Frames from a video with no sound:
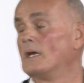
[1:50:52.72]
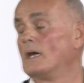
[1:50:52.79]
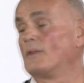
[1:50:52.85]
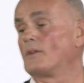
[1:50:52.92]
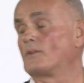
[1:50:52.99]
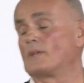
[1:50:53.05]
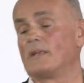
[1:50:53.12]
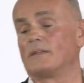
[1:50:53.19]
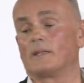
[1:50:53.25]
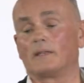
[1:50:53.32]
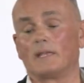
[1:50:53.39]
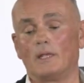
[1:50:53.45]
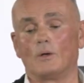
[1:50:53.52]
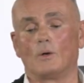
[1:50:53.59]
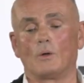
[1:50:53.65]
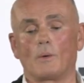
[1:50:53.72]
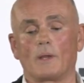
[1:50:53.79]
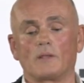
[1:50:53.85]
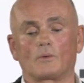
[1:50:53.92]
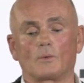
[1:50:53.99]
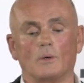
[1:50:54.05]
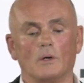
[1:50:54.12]
And the scent that he
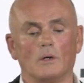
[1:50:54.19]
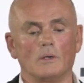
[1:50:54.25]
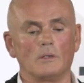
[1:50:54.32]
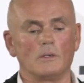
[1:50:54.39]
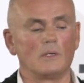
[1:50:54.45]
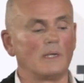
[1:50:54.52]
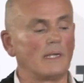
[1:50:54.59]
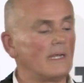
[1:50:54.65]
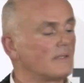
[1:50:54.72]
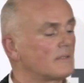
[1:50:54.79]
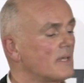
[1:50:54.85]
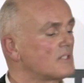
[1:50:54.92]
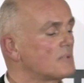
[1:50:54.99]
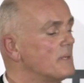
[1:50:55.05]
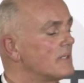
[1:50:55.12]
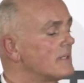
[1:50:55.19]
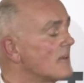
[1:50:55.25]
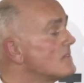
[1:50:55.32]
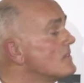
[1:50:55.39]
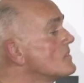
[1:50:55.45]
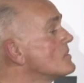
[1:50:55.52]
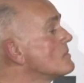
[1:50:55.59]
always wore, he said to me, it
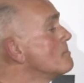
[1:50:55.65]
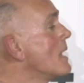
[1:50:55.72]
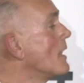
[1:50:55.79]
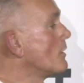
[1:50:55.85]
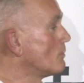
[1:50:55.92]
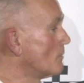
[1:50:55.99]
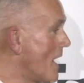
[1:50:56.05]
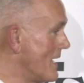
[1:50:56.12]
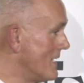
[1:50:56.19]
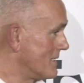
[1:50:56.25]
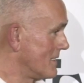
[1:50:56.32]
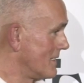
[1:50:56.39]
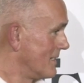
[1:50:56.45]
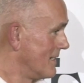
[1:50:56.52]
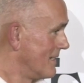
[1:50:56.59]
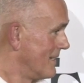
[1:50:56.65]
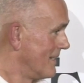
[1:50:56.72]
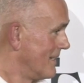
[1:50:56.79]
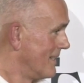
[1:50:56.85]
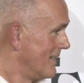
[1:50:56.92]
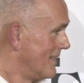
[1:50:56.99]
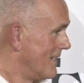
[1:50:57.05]
doesn't smell right.
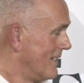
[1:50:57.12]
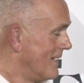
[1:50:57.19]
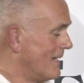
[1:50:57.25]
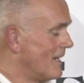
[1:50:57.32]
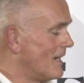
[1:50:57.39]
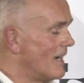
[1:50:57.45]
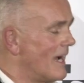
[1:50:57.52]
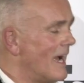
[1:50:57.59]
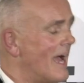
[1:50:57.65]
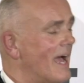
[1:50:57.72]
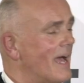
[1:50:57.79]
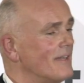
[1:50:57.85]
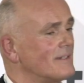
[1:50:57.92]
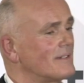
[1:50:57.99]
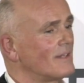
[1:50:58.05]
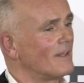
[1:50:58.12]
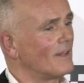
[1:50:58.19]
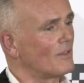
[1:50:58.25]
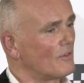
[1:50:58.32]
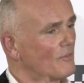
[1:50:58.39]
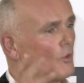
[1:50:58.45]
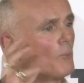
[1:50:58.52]
And
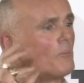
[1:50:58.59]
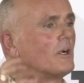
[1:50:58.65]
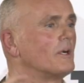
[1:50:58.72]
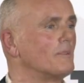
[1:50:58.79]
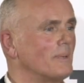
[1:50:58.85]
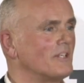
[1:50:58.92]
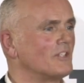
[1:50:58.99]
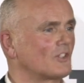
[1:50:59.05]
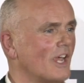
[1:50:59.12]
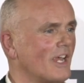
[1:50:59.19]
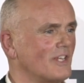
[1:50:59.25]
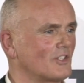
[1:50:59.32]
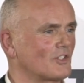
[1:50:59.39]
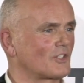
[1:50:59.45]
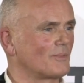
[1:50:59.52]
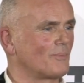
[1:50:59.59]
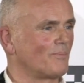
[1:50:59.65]
the formula had been changed.